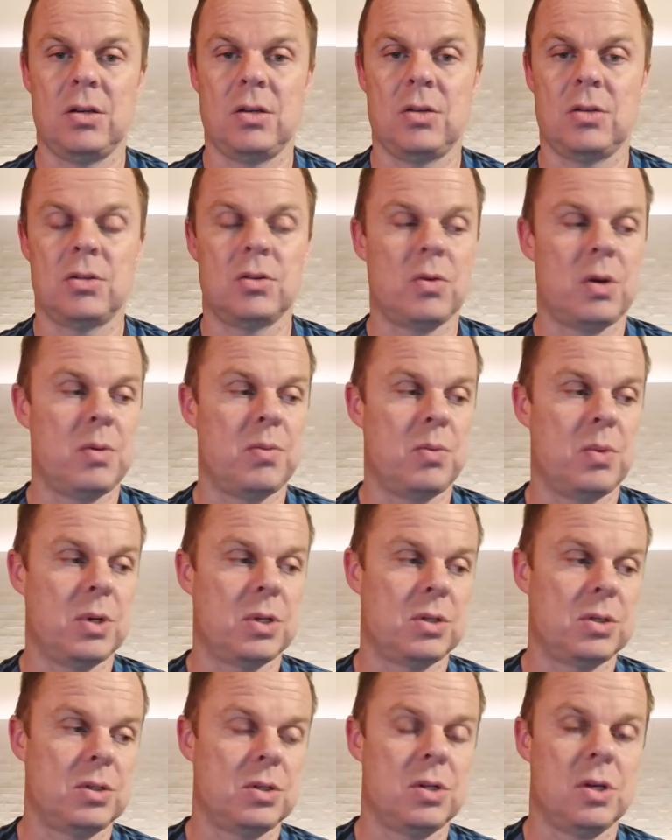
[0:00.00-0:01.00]
So I
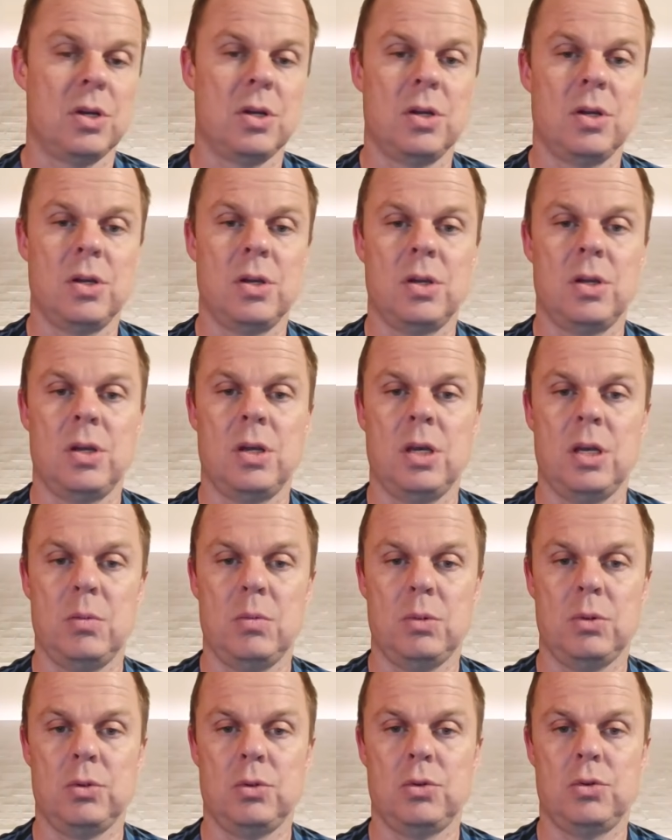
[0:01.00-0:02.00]
wasn't
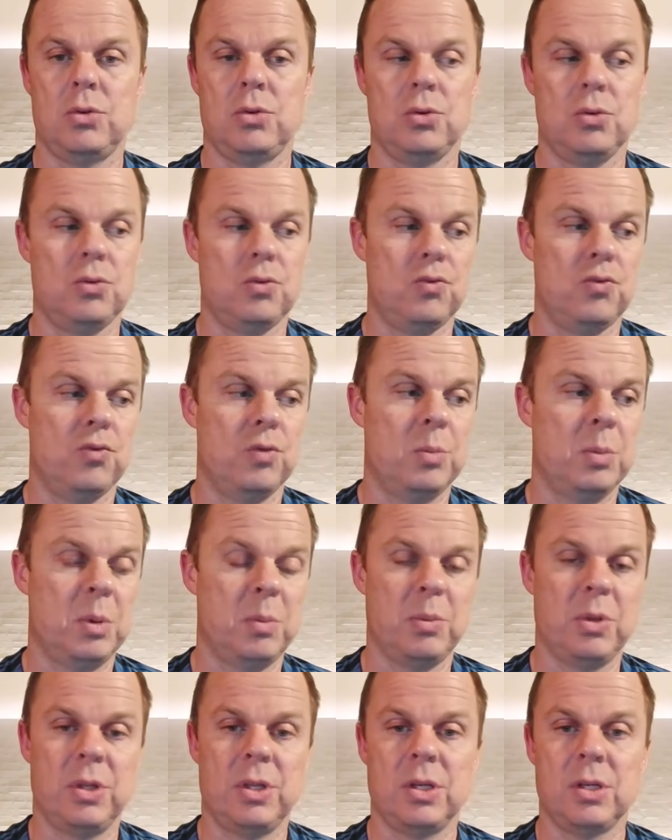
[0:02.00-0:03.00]
able to
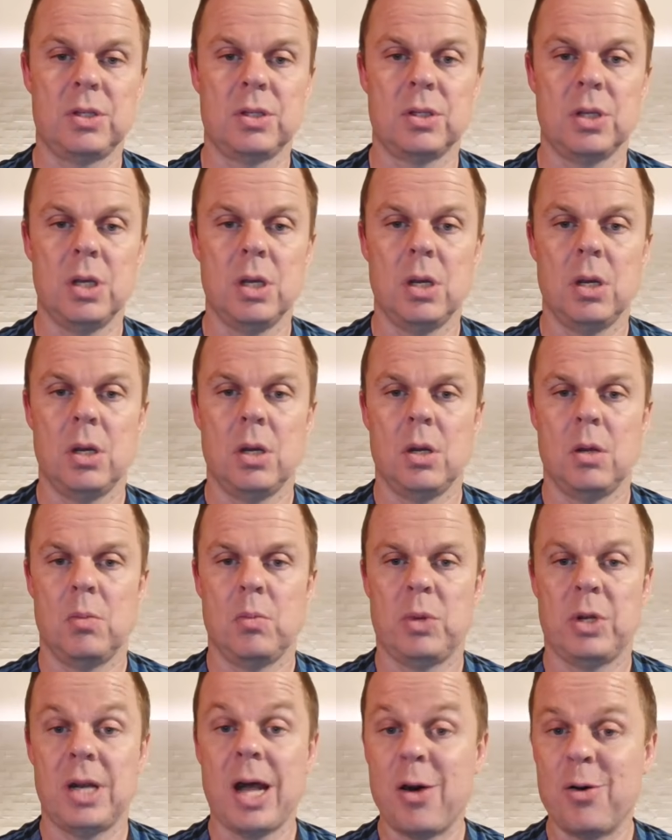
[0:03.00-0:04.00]
remember this,
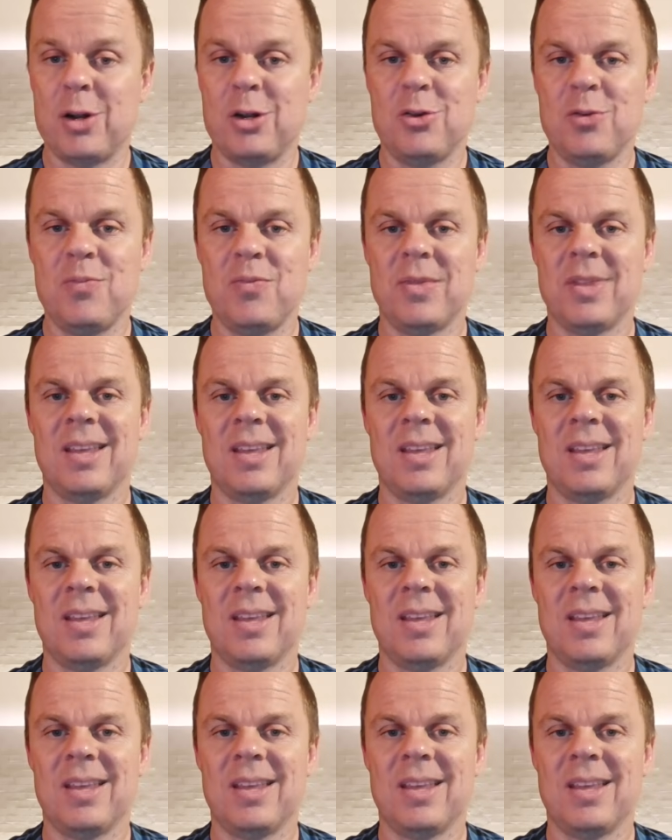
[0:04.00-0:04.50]
but now I do.